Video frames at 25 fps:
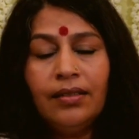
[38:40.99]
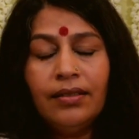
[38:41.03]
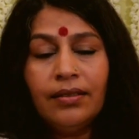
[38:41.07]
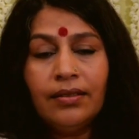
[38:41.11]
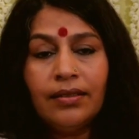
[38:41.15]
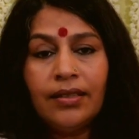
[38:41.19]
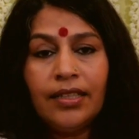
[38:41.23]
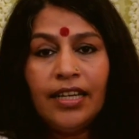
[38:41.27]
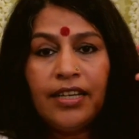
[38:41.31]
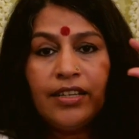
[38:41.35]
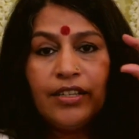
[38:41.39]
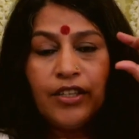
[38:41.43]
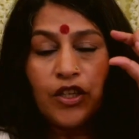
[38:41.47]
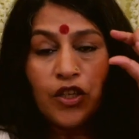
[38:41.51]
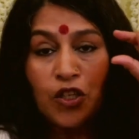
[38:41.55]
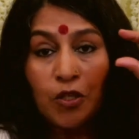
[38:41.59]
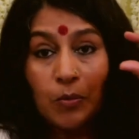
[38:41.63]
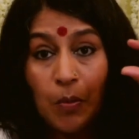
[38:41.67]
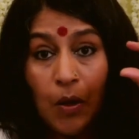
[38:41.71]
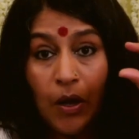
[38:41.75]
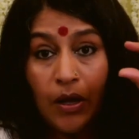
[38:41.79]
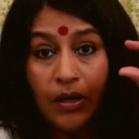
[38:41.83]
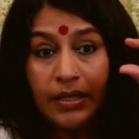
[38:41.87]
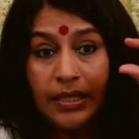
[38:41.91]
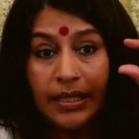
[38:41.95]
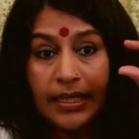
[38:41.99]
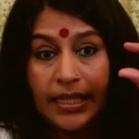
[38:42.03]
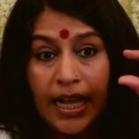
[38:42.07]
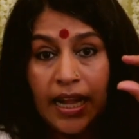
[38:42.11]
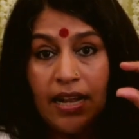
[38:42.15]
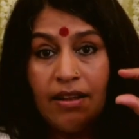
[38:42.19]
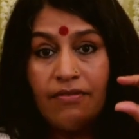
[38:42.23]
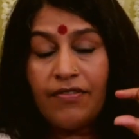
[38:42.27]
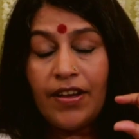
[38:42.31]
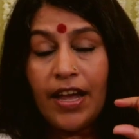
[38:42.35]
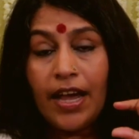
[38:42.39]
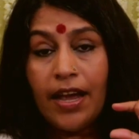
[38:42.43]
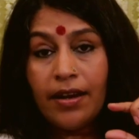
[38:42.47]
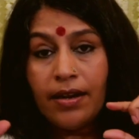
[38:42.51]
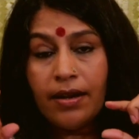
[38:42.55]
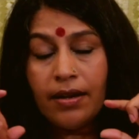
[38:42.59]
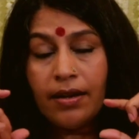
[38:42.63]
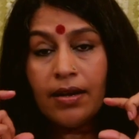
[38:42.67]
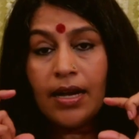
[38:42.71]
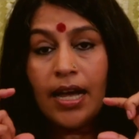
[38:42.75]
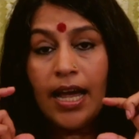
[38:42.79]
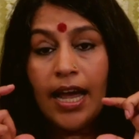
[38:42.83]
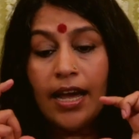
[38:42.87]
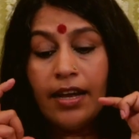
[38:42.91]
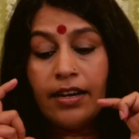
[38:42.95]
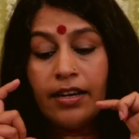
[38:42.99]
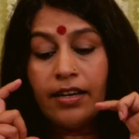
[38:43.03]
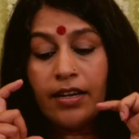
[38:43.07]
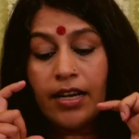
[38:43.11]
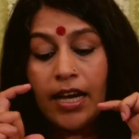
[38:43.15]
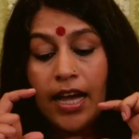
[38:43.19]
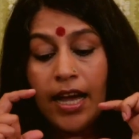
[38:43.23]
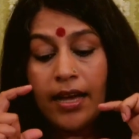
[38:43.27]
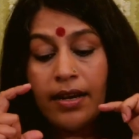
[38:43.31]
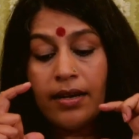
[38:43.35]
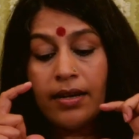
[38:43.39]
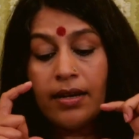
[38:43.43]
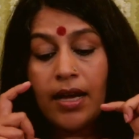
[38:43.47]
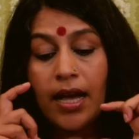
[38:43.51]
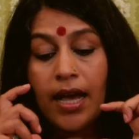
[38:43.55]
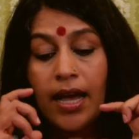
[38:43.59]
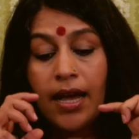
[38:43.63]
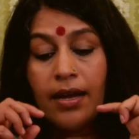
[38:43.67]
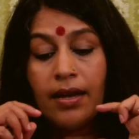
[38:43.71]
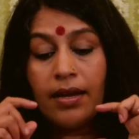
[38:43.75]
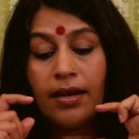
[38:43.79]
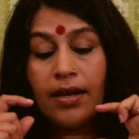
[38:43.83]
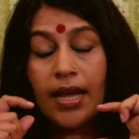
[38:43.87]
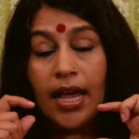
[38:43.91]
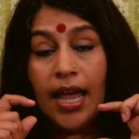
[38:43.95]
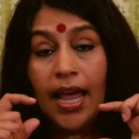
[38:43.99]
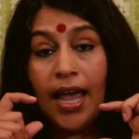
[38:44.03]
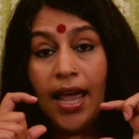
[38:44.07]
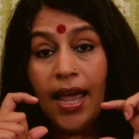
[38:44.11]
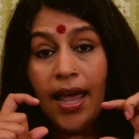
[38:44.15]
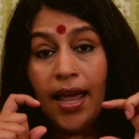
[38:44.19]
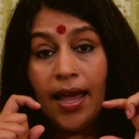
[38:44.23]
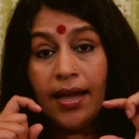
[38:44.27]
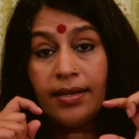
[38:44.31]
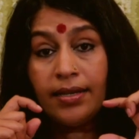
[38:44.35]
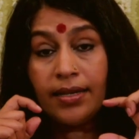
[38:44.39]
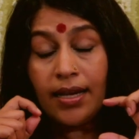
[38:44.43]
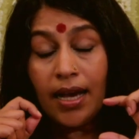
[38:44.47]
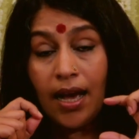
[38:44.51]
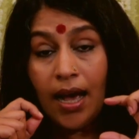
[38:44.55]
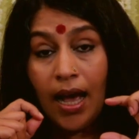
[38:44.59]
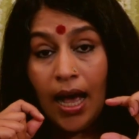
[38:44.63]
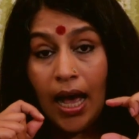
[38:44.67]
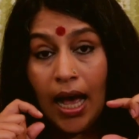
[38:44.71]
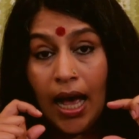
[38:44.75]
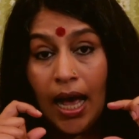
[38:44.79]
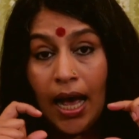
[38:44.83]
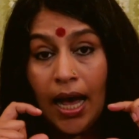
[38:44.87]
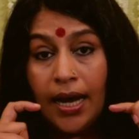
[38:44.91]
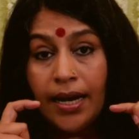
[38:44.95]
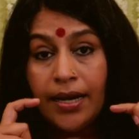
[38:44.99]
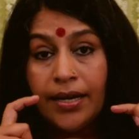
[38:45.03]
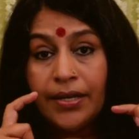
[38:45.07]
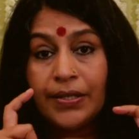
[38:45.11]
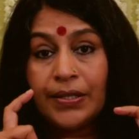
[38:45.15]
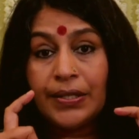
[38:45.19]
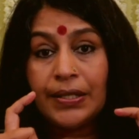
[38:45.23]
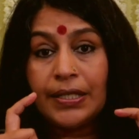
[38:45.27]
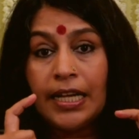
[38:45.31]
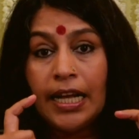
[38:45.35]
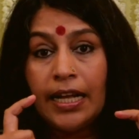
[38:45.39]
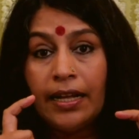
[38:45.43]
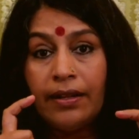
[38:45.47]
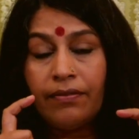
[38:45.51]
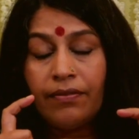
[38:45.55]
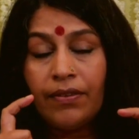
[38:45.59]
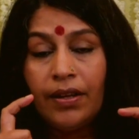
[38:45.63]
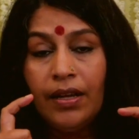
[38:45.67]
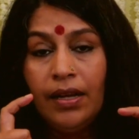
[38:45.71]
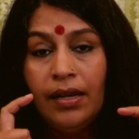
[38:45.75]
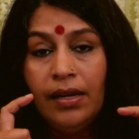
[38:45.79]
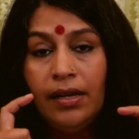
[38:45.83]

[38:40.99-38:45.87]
There is a small self and a higher self,